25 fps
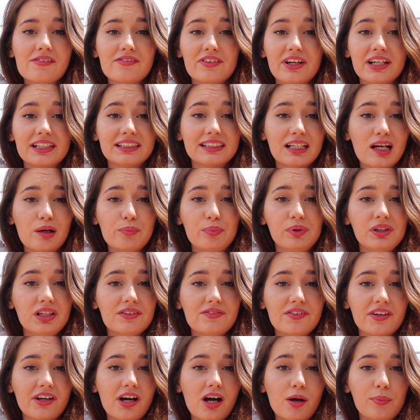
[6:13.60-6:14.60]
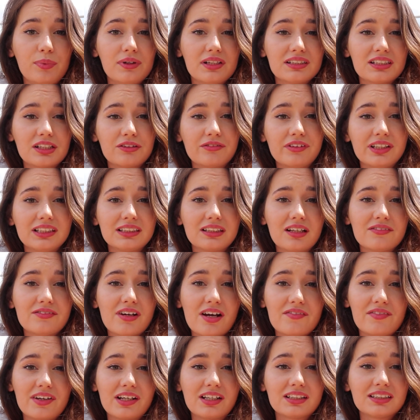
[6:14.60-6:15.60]
For example, if a couple is at risk of
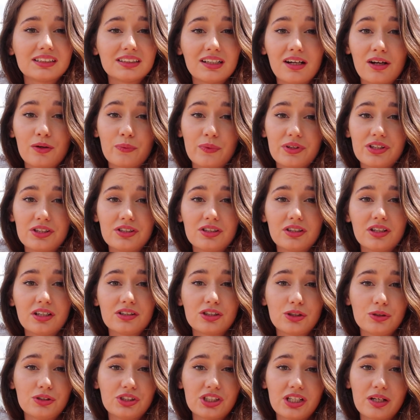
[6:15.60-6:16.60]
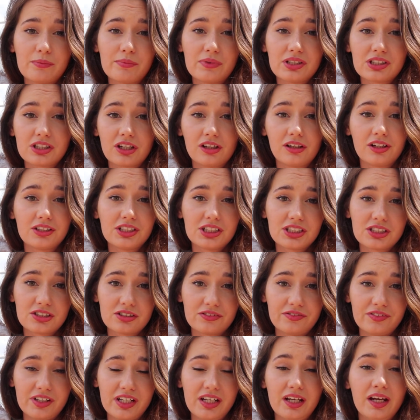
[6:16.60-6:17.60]
having a son with Duchenne muscular
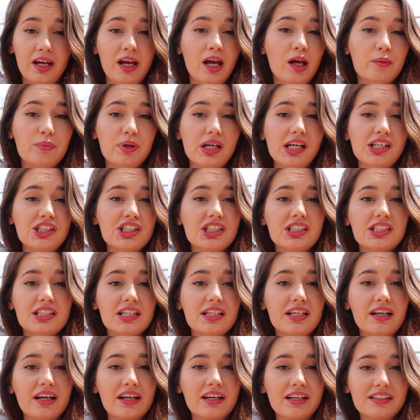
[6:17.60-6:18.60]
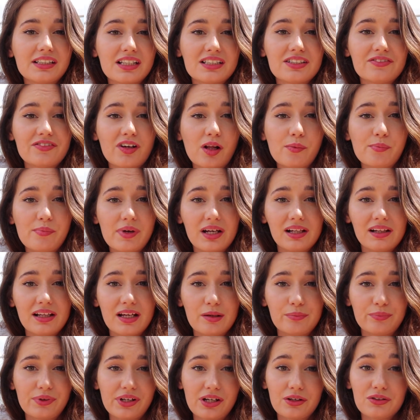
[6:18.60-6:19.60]
dystrophy, P G D can identify male
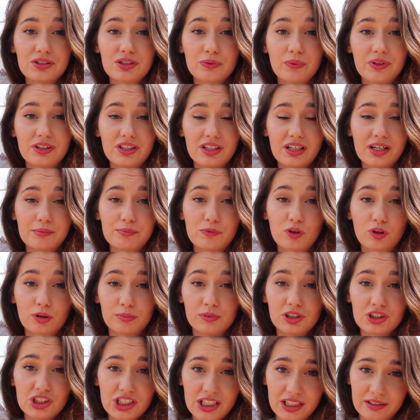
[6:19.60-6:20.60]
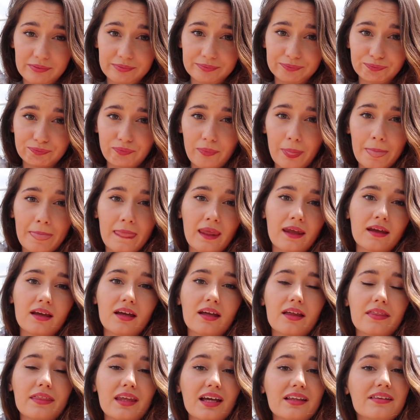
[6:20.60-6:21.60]
embryos with the abnormal gene.
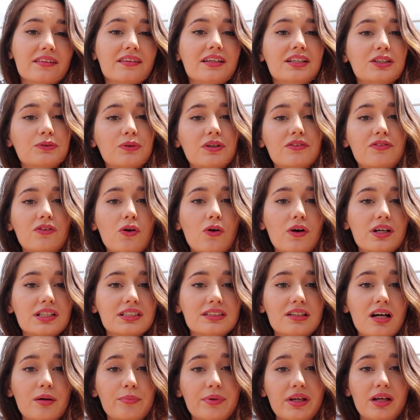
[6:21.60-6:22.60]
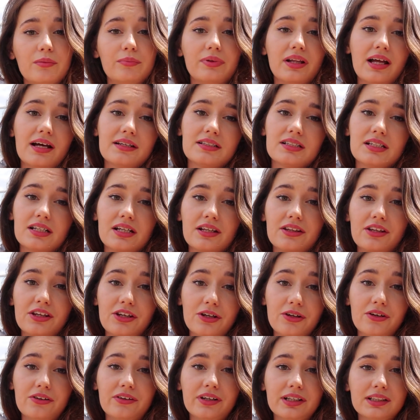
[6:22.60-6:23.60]
Then these would of course not be implanted in the
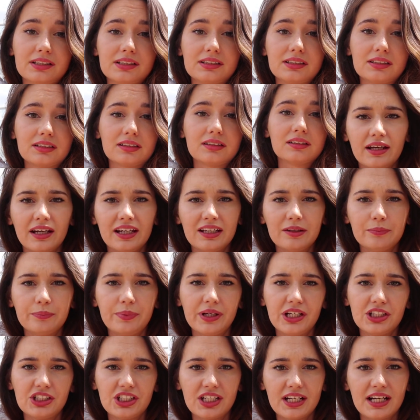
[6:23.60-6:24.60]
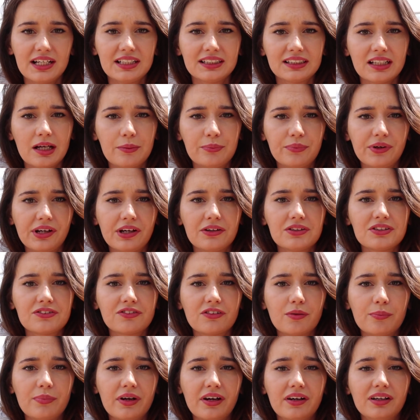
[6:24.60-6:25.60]
uterus. In P G S, embryos
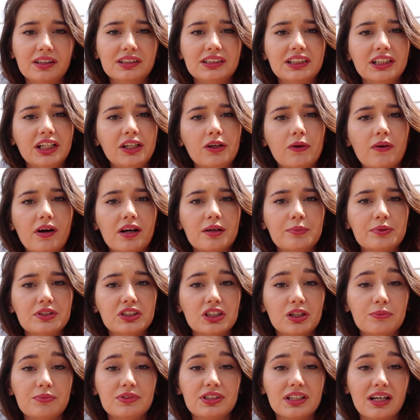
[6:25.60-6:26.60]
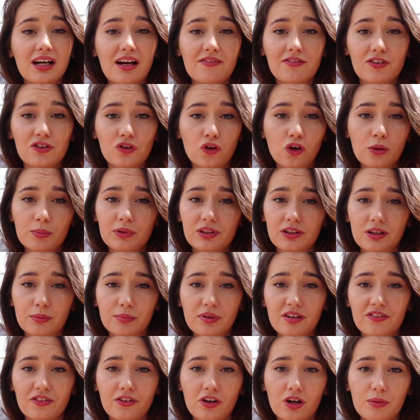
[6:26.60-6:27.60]
from parents who are presumed to have a normal
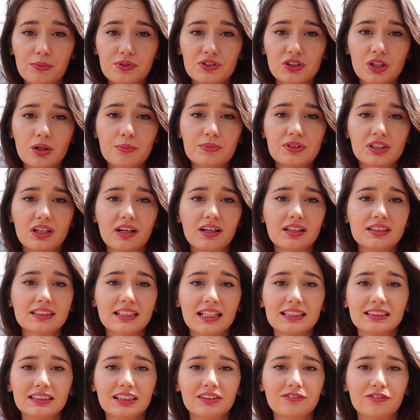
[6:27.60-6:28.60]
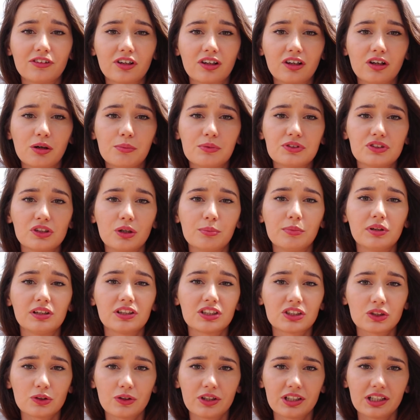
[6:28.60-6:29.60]
number of chromosomes are tested for chromosomal
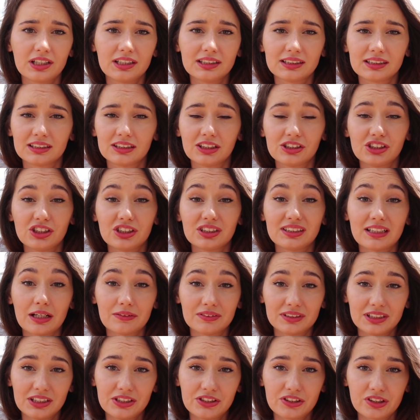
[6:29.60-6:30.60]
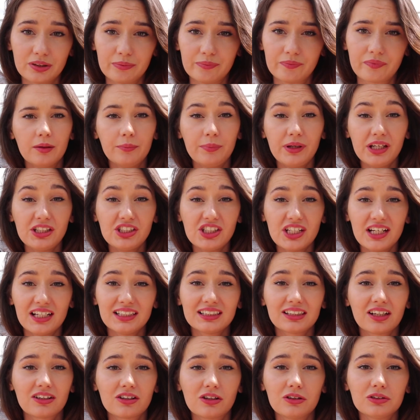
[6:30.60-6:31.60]
disorders, such as Down syndrome. P G
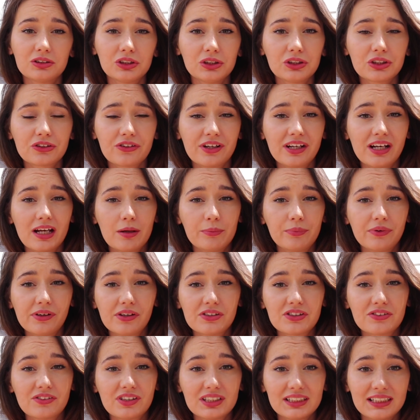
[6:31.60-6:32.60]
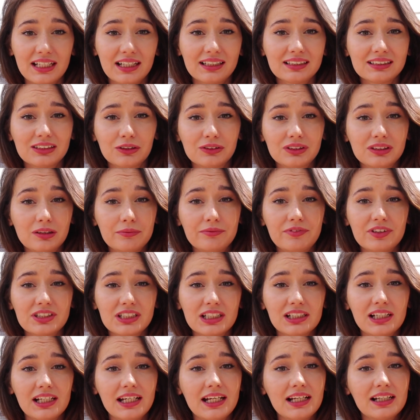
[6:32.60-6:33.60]
S can also screen embryos for sex, so some
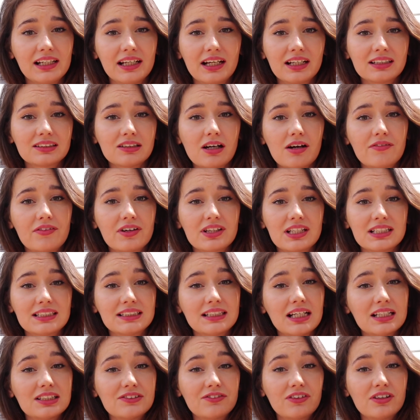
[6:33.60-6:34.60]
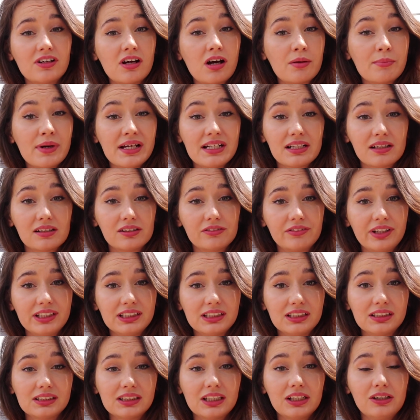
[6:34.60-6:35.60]
fertility clinics offer this test for non-medical
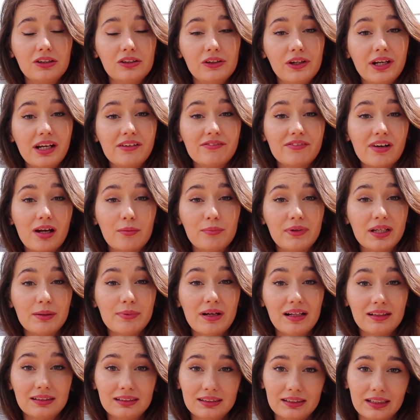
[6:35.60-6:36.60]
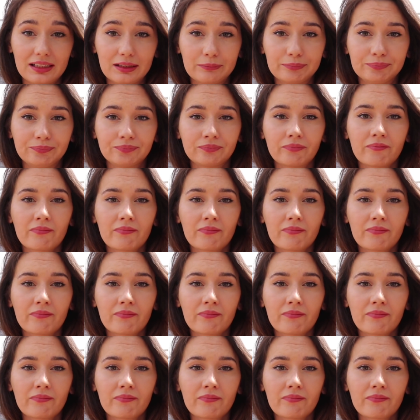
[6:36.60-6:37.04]
reasons, including family balancing.